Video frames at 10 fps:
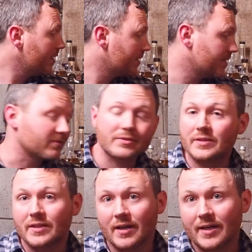nice
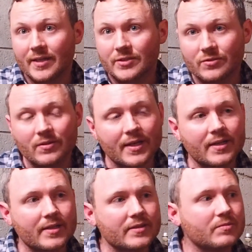whiskey. I do like
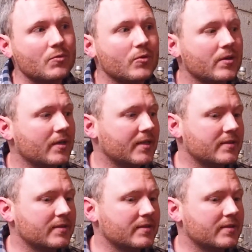it. It's not